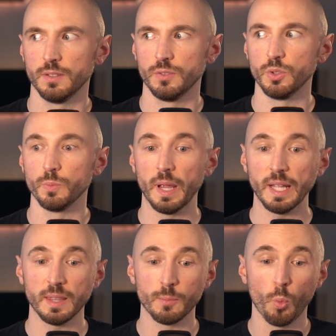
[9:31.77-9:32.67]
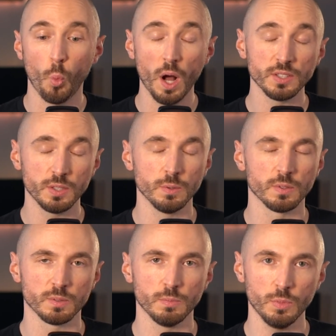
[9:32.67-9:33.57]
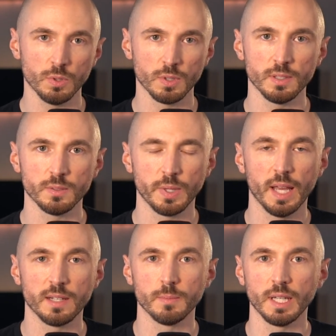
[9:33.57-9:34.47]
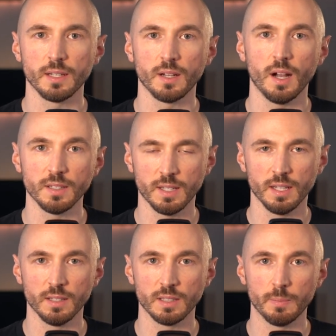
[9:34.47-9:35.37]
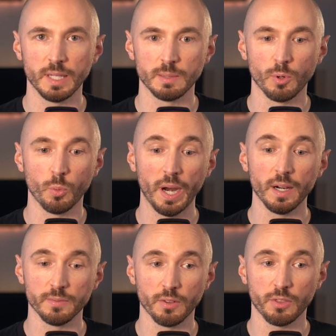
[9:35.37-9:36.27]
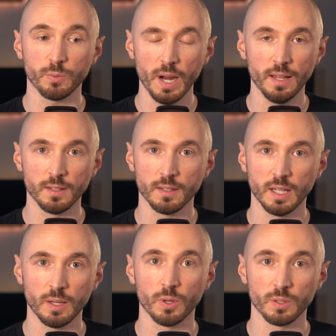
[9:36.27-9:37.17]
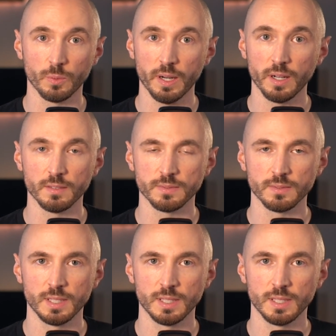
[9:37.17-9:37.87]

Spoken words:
to make them want to learn more, we had to make content that made them aware of a threat that they weren't aware of.